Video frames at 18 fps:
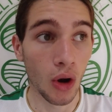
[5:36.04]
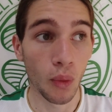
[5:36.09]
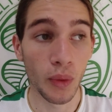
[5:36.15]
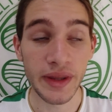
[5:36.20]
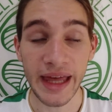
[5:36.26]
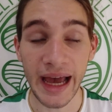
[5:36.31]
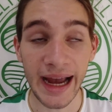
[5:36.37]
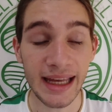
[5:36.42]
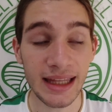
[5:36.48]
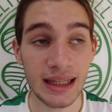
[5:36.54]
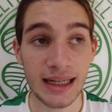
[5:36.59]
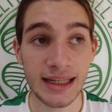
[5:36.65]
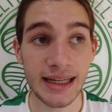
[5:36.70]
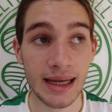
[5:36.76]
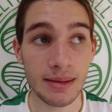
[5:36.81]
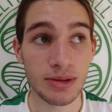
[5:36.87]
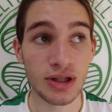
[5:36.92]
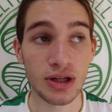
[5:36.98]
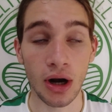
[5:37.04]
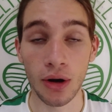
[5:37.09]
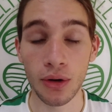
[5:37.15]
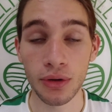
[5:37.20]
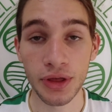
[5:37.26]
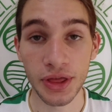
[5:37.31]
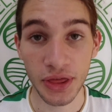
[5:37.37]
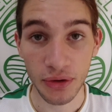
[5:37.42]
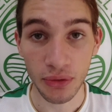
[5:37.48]
with 8 league games to go,
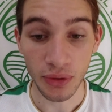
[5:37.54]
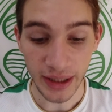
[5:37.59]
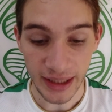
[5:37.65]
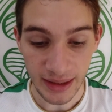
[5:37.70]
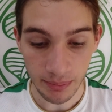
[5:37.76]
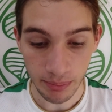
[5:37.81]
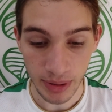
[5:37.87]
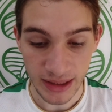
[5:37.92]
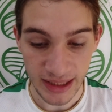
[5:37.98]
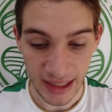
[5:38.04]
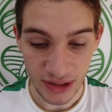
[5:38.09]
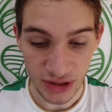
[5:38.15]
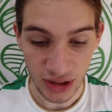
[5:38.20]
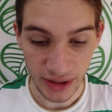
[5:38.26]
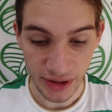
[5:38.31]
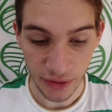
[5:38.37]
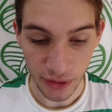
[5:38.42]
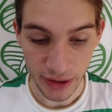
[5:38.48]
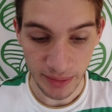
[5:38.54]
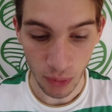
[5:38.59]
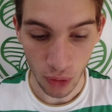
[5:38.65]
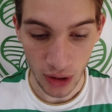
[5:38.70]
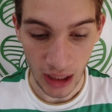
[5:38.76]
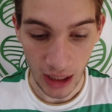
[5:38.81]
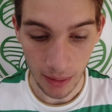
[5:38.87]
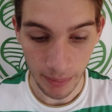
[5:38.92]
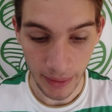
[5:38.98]
potentially 3 more
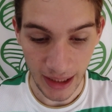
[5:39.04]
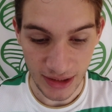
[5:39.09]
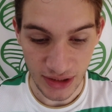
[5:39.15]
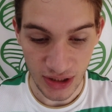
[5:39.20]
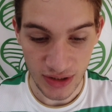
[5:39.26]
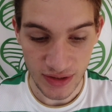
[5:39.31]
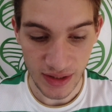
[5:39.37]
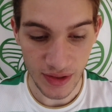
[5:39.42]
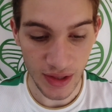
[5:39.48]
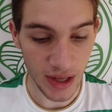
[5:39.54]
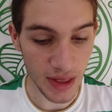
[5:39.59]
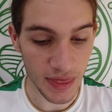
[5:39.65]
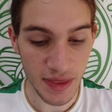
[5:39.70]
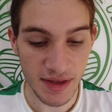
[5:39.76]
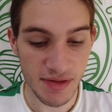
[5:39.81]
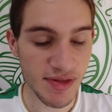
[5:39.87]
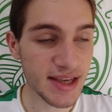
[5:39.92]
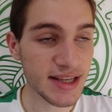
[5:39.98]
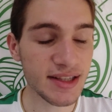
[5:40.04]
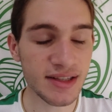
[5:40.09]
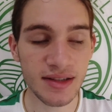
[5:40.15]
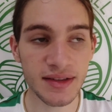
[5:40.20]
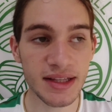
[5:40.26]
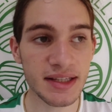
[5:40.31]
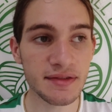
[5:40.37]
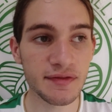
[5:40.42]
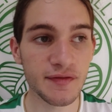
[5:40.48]
cup matches,
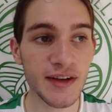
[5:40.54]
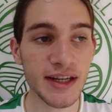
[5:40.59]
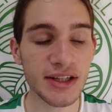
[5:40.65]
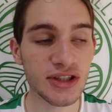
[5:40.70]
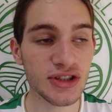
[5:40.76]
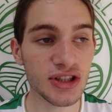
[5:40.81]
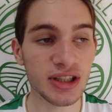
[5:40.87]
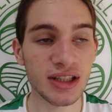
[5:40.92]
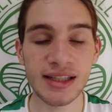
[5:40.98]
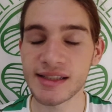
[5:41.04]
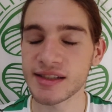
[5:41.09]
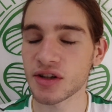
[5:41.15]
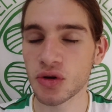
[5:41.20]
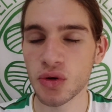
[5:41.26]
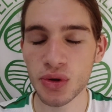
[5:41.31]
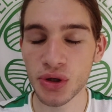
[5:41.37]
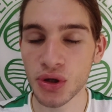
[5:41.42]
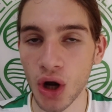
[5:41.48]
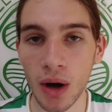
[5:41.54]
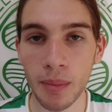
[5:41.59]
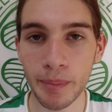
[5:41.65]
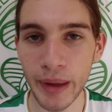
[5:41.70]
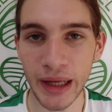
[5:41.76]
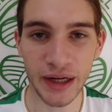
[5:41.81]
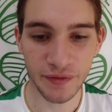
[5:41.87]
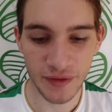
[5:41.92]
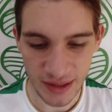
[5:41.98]
this fixture list could not
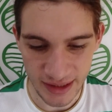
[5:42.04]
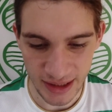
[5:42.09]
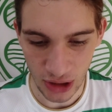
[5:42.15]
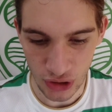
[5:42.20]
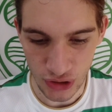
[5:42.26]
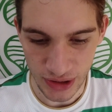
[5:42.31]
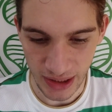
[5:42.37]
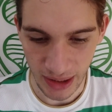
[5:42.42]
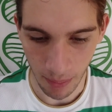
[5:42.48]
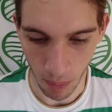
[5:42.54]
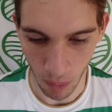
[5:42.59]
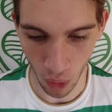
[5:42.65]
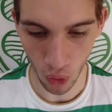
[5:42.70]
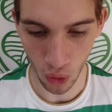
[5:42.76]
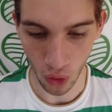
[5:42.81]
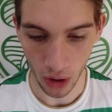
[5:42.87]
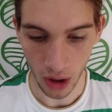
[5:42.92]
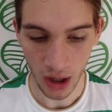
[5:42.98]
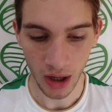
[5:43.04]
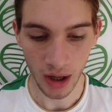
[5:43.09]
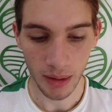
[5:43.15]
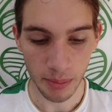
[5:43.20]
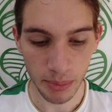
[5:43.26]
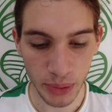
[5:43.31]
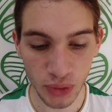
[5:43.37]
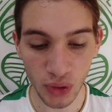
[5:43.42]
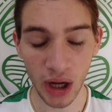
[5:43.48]
benefit Celtic more.
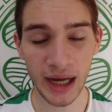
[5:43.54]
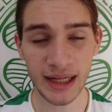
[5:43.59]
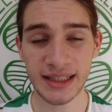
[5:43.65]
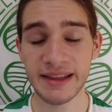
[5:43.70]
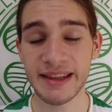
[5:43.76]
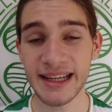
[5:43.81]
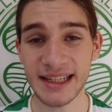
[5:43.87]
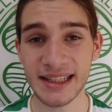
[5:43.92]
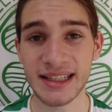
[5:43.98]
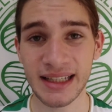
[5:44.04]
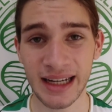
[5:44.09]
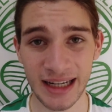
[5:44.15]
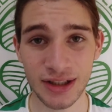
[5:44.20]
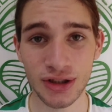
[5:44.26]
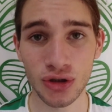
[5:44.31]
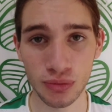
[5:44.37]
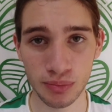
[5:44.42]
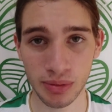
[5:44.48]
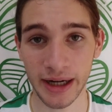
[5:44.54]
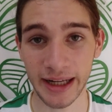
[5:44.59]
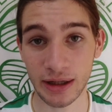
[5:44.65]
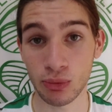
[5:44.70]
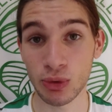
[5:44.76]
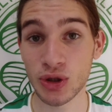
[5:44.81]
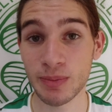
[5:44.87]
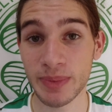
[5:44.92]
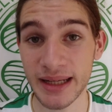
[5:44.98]
Prior to the international break,
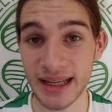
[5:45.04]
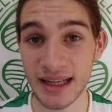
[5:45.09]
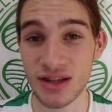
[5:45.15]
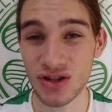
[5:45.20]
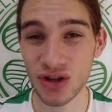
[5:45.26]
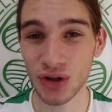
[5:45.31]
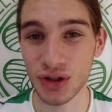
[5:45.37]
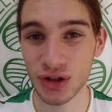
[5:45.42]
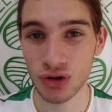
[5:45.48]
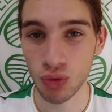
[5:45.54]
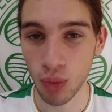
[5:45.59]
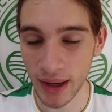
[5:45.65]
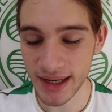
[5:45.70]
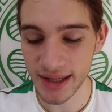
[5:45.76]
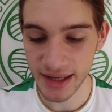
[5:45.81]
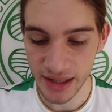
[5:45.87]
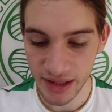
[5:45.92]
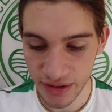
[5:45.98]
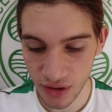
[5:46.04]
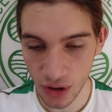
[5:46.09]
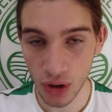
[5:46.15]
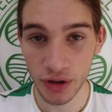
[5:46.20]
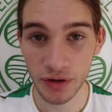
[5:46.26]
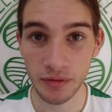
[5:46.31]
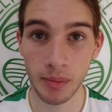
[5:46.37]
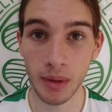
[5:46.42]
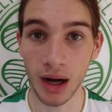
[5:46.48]
which begins on the
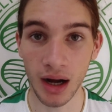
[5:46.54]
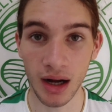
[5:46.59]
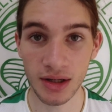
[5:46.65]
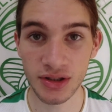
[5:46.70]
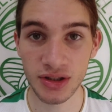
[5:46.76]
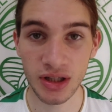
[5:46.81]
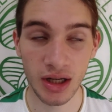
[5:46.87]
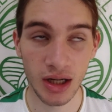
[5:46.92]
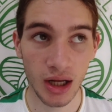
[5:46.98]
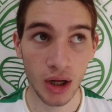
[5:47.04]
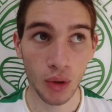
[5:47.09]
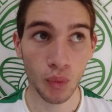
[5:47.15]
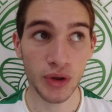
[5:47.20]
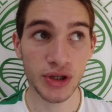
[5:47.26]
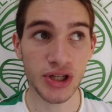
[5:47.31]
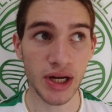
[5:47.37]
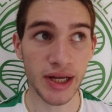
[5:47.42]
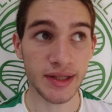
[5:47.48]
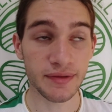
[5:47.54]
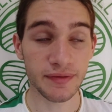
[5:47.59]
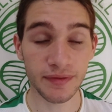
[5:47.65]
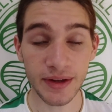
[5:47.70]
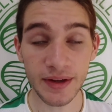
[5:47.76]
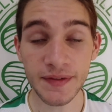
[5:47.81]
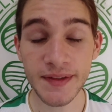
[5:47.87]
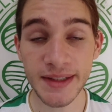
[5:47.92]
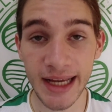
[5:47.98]
23rd of March, which is
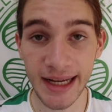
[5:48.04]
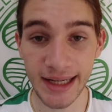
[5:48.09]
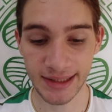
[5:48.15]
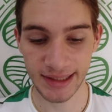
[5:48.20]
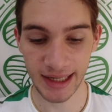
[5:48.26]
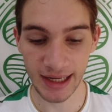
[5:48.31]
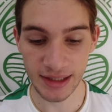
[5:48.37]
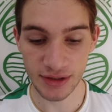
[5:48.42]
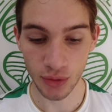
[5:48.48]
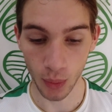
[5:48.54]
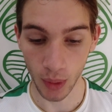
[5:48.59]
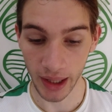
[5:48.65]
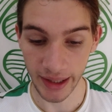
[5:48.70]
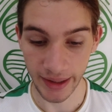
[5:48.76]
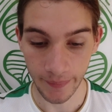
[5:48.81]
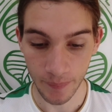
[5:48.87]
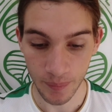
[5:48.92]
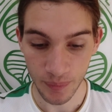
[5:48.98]
15 days away,